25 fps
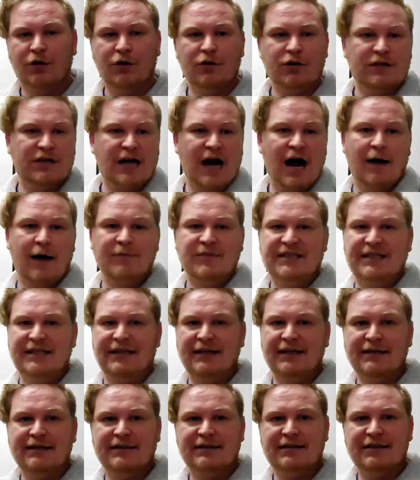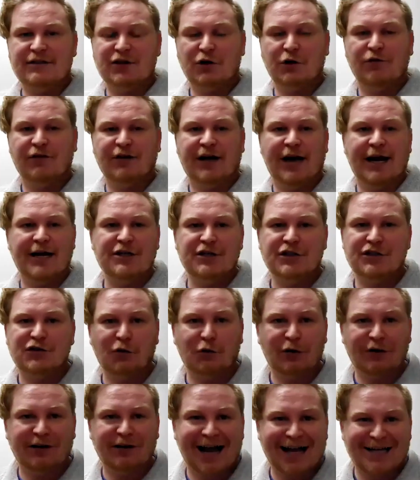CompTIA's certifications
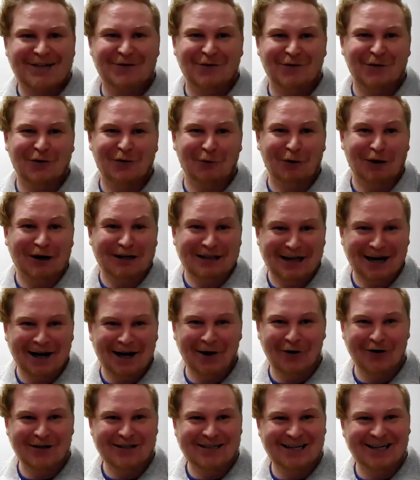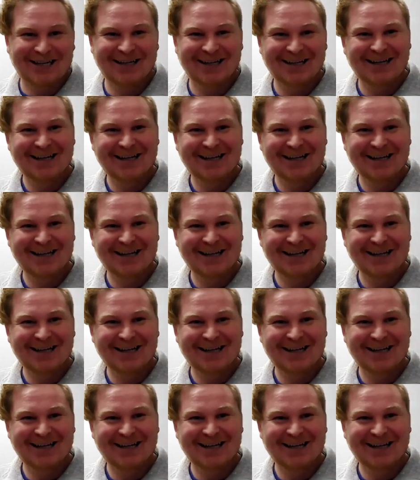only last for 3 years.